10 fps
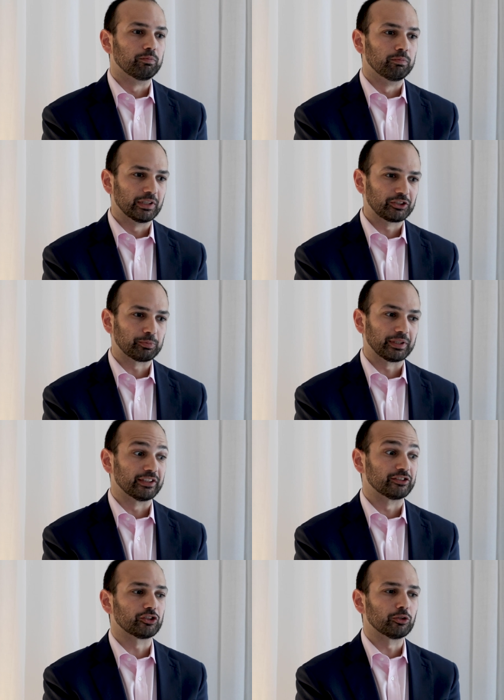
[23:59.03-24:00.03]
much
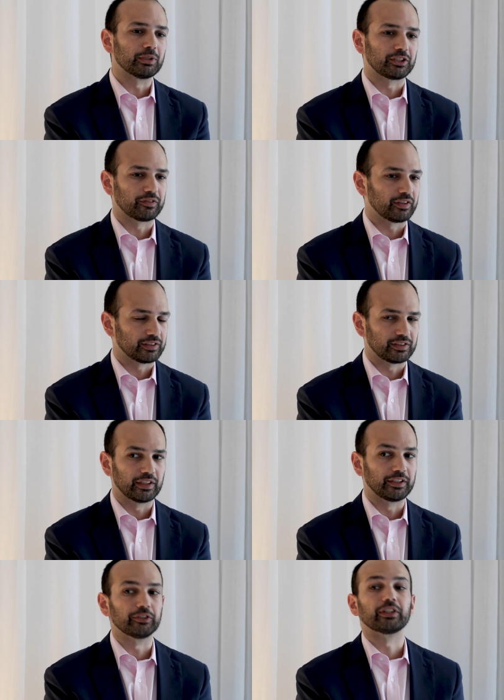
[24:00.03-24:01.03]
better and so much
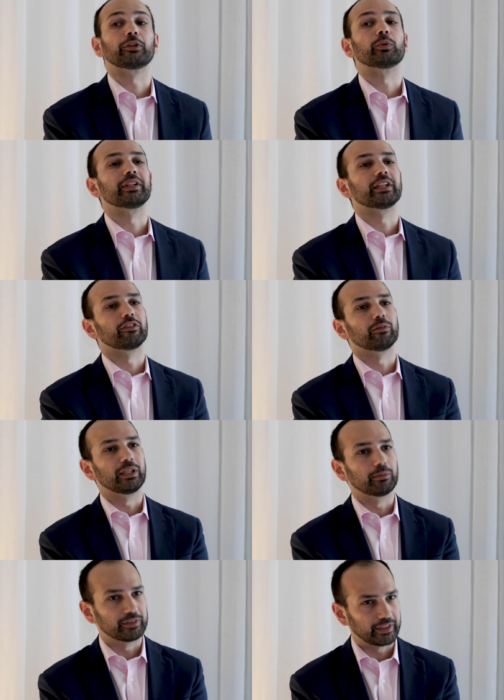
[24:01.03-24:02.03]
faster than you that you will never
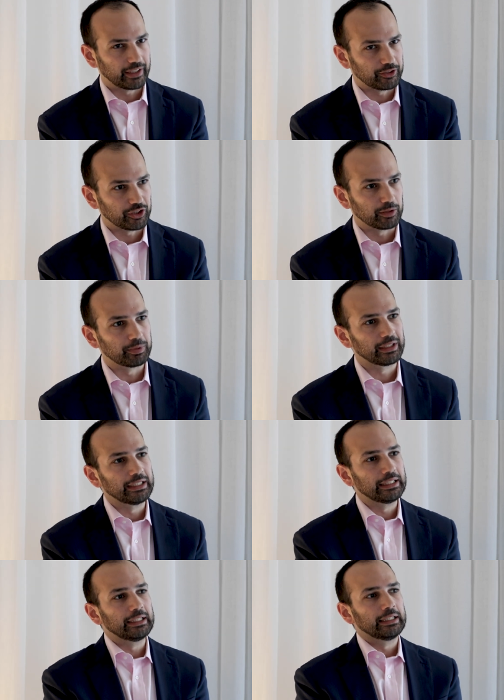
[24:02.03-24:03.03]
be able to catch up.
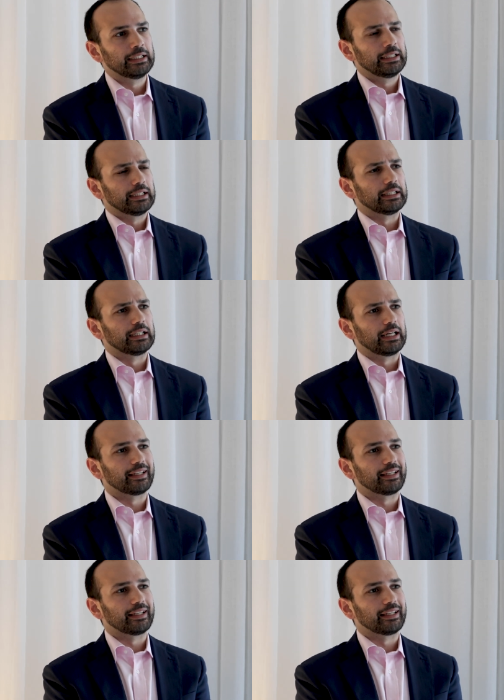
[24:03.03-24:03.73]
Uh,